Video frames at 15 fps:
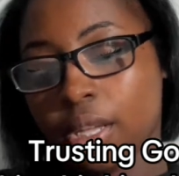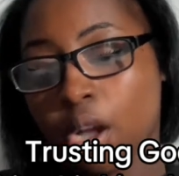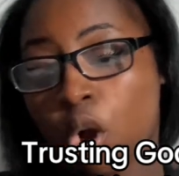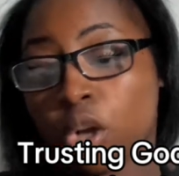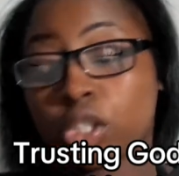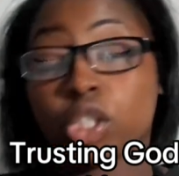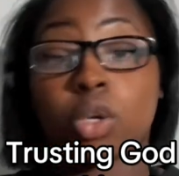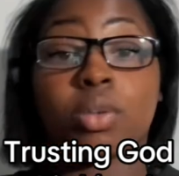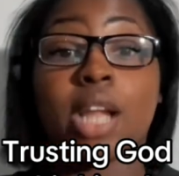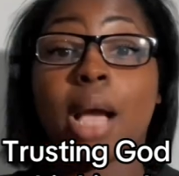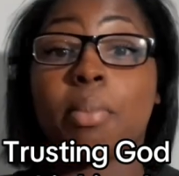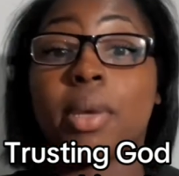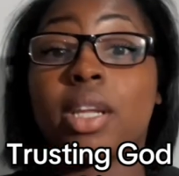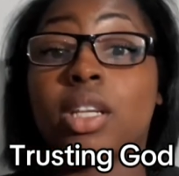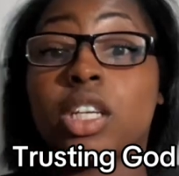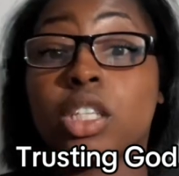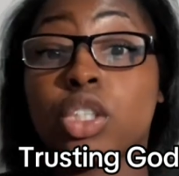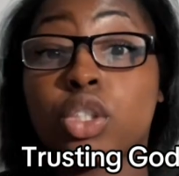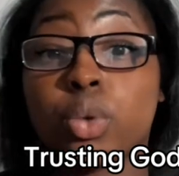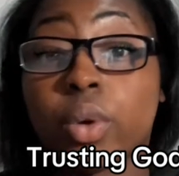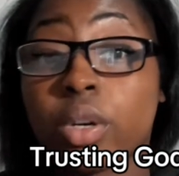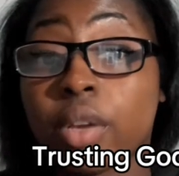Also, not being a good
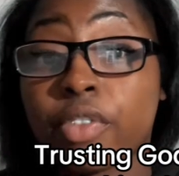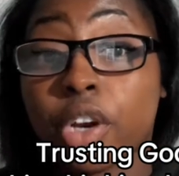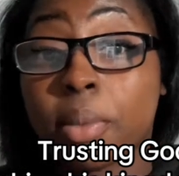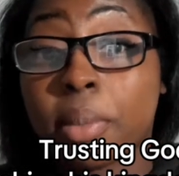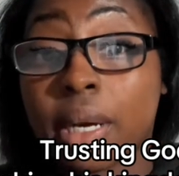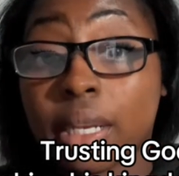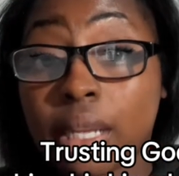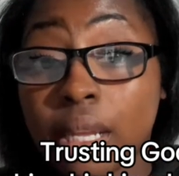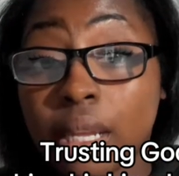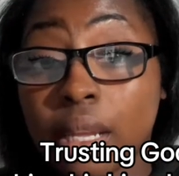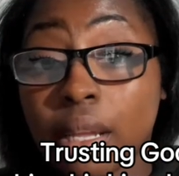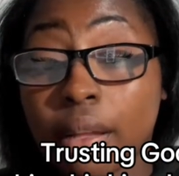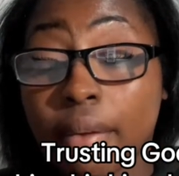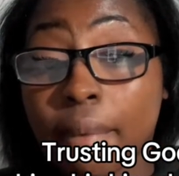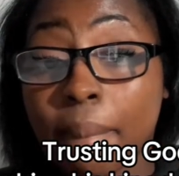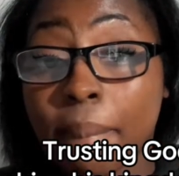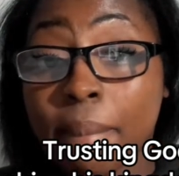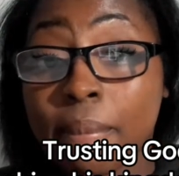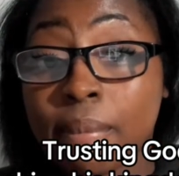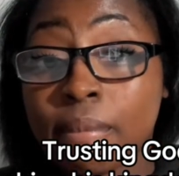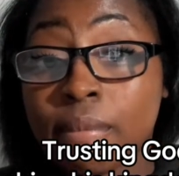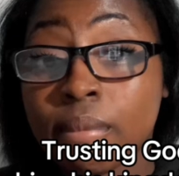steward of your money.
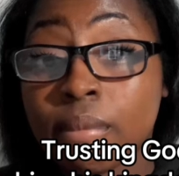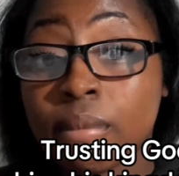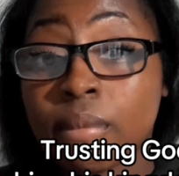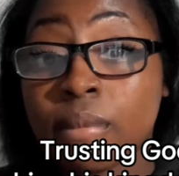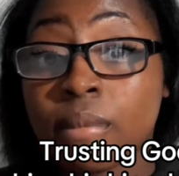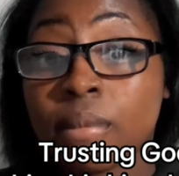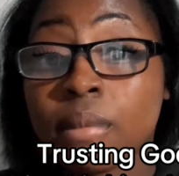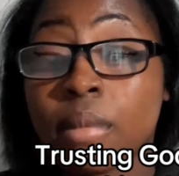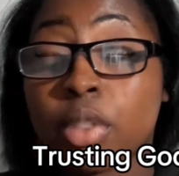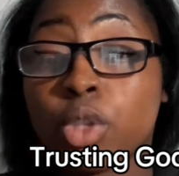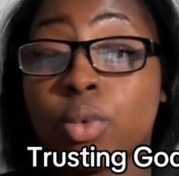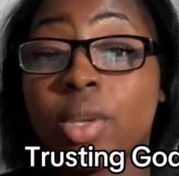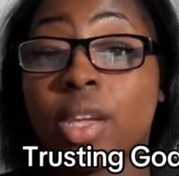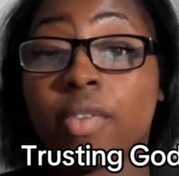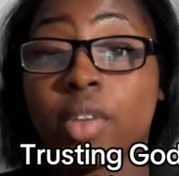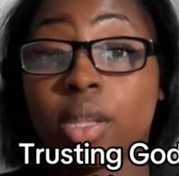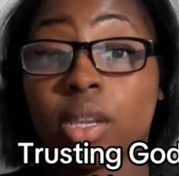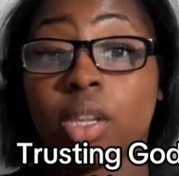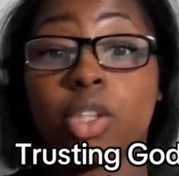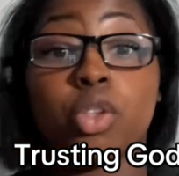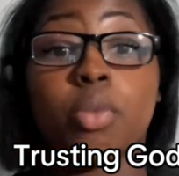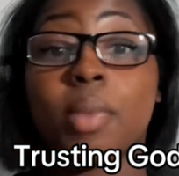You
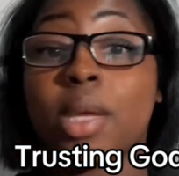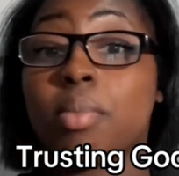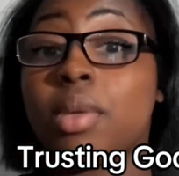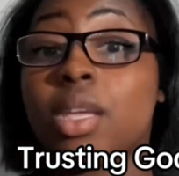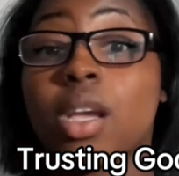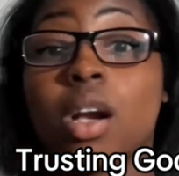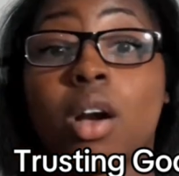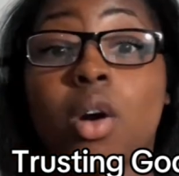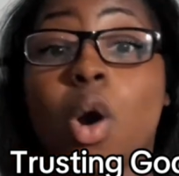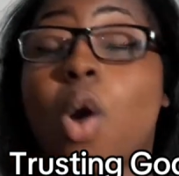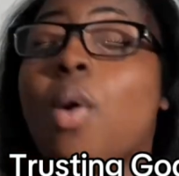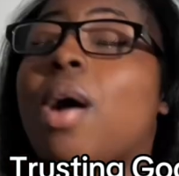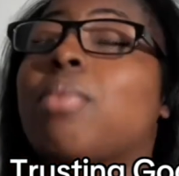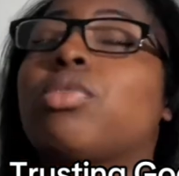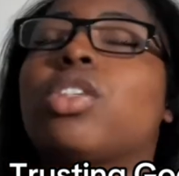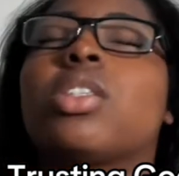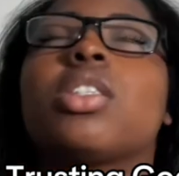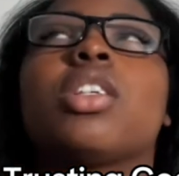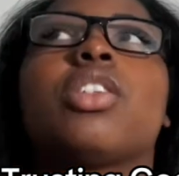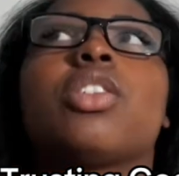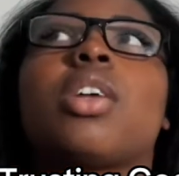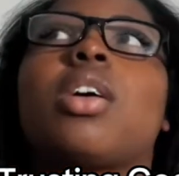giving, you may be, oh, oh, I'm just
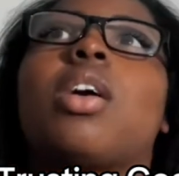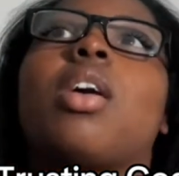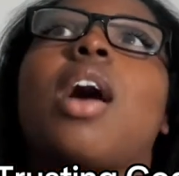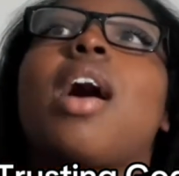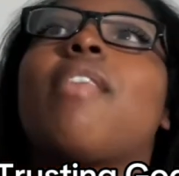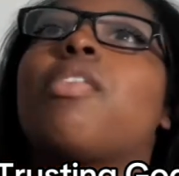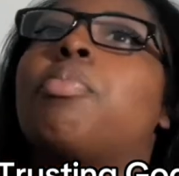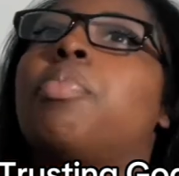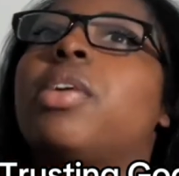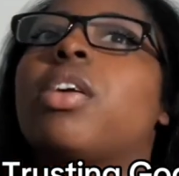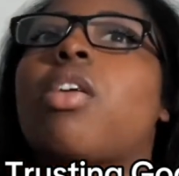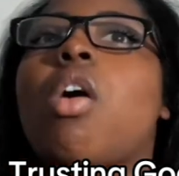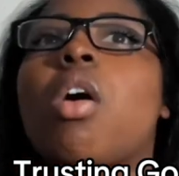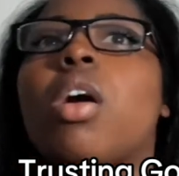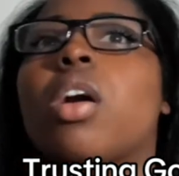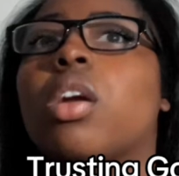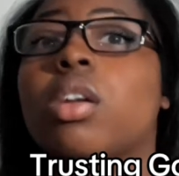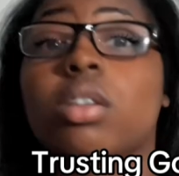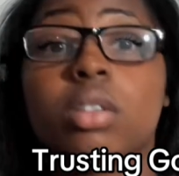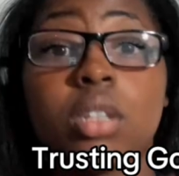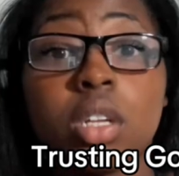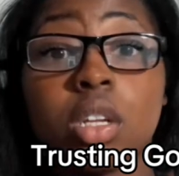such, I have a big heart.
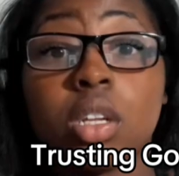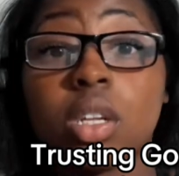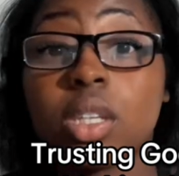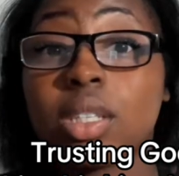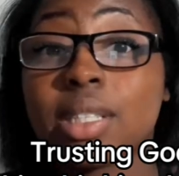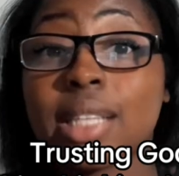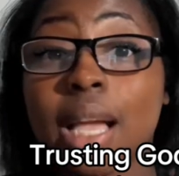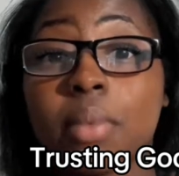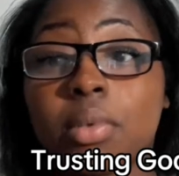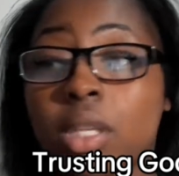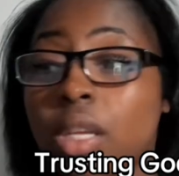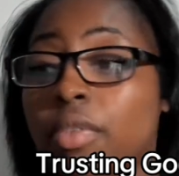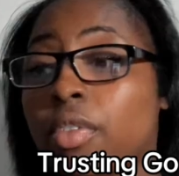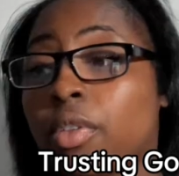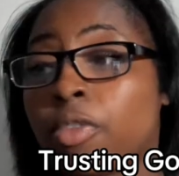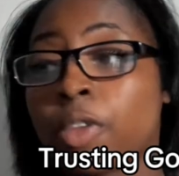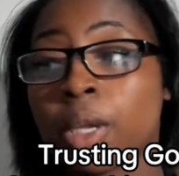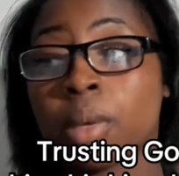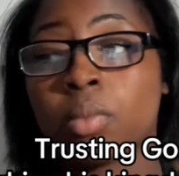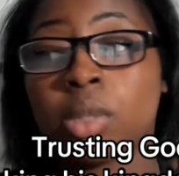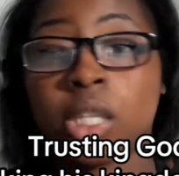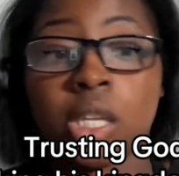Stop giving
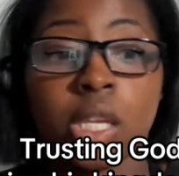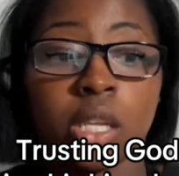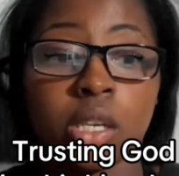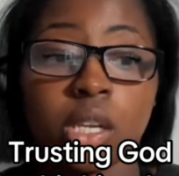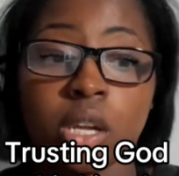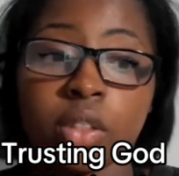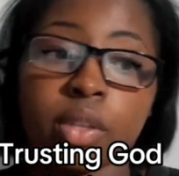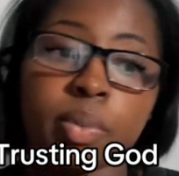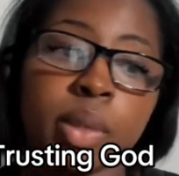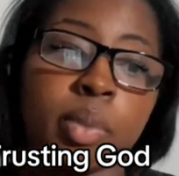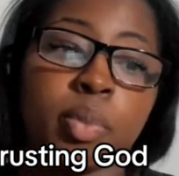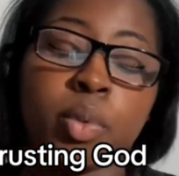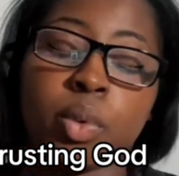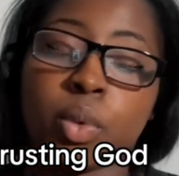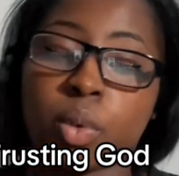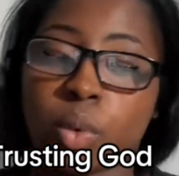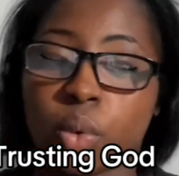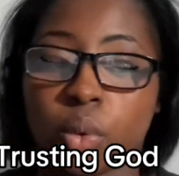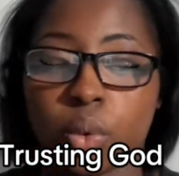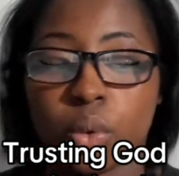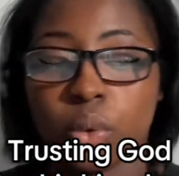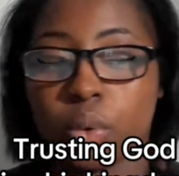family and other people
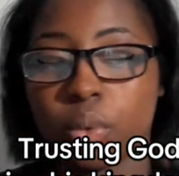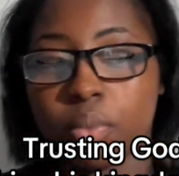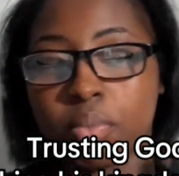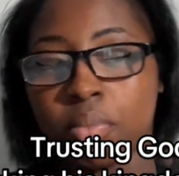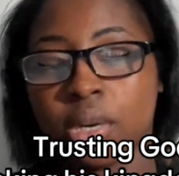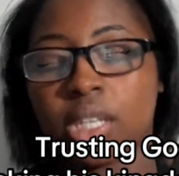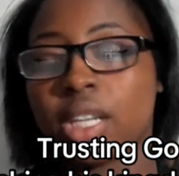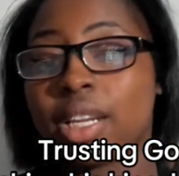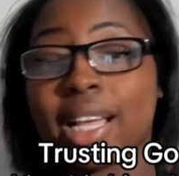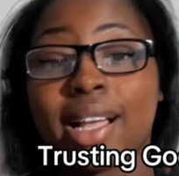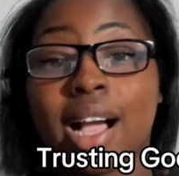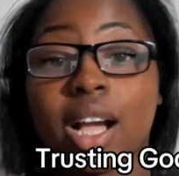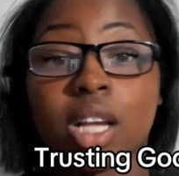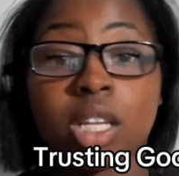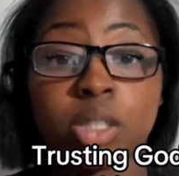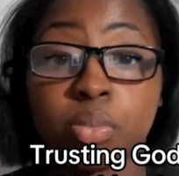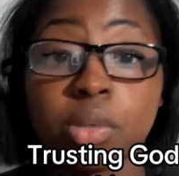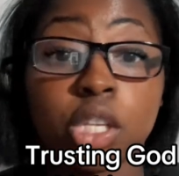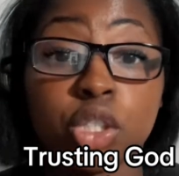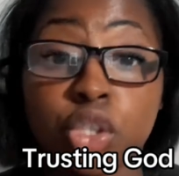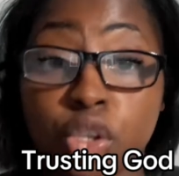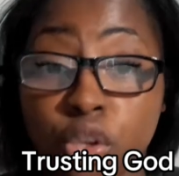money that God has
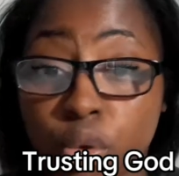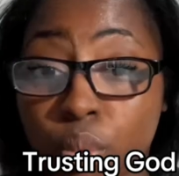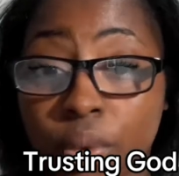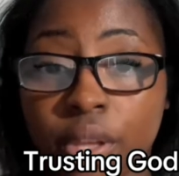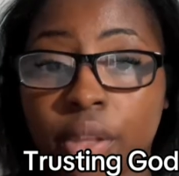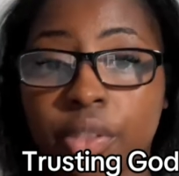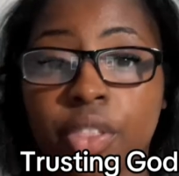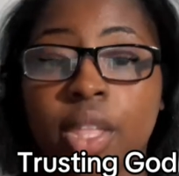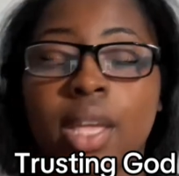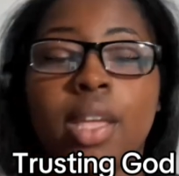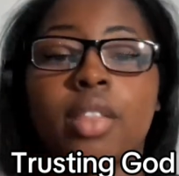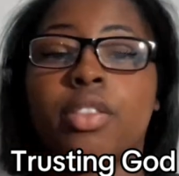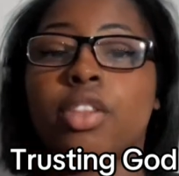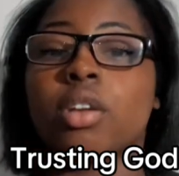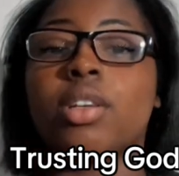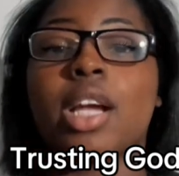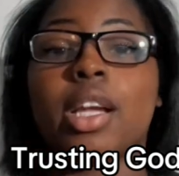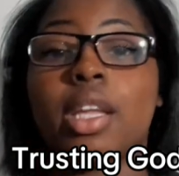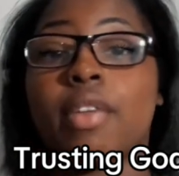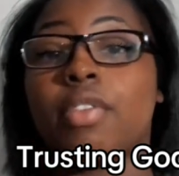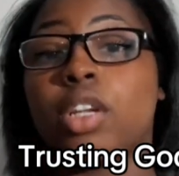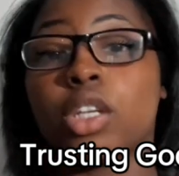blessed you with. They're not
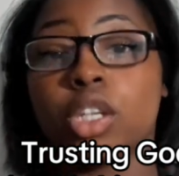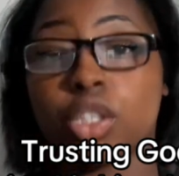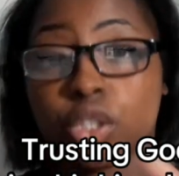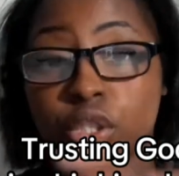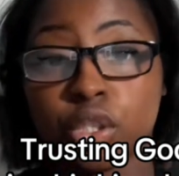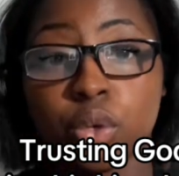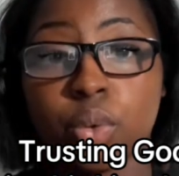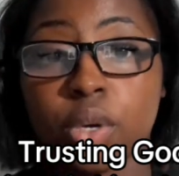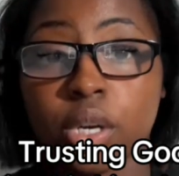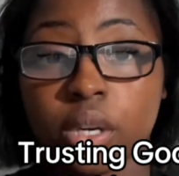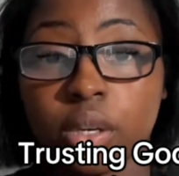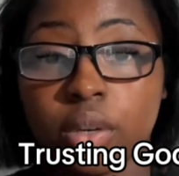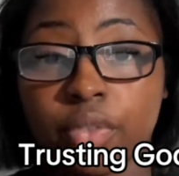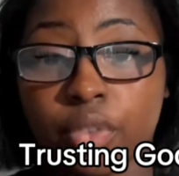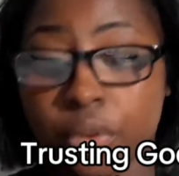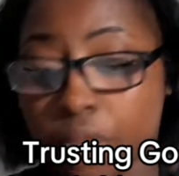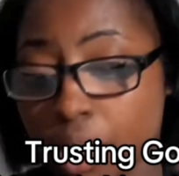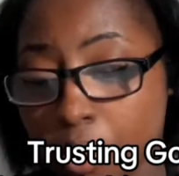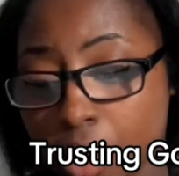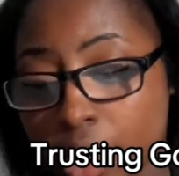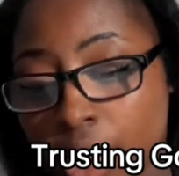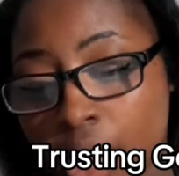even a good steward for their
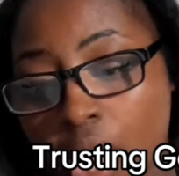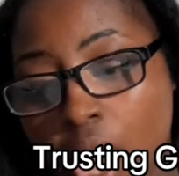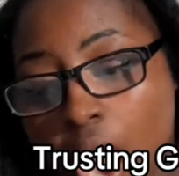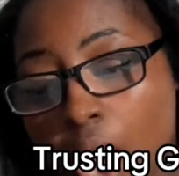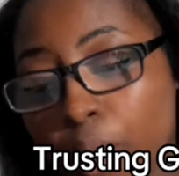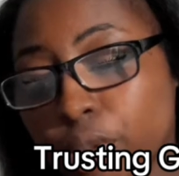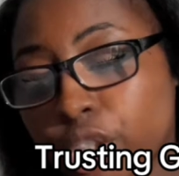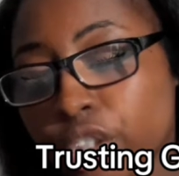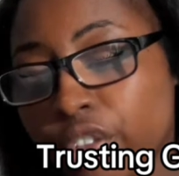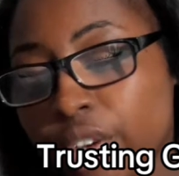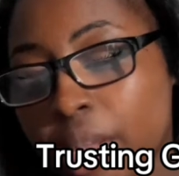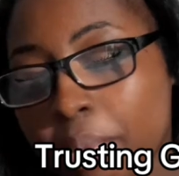money. I want you to read